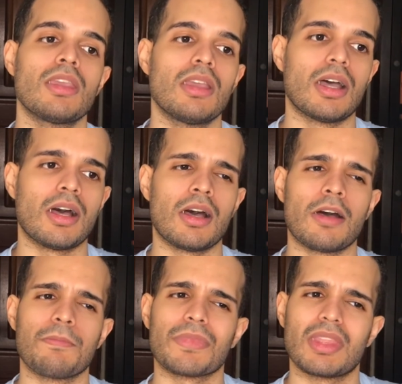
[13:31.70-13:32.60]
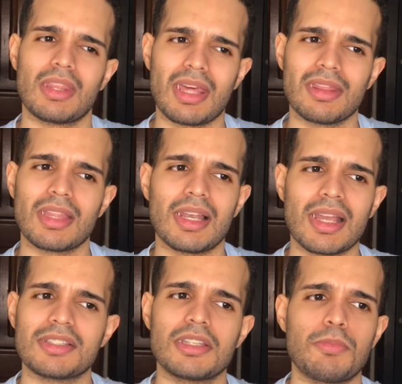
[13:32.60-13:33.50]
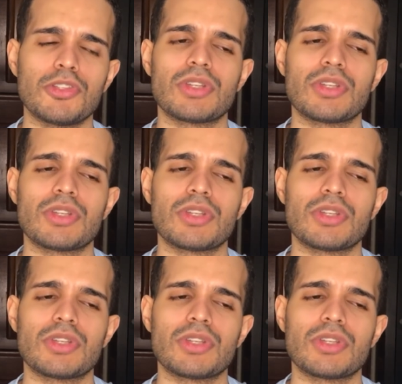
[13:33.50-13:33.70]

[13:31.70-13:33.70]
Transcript: And that last tip also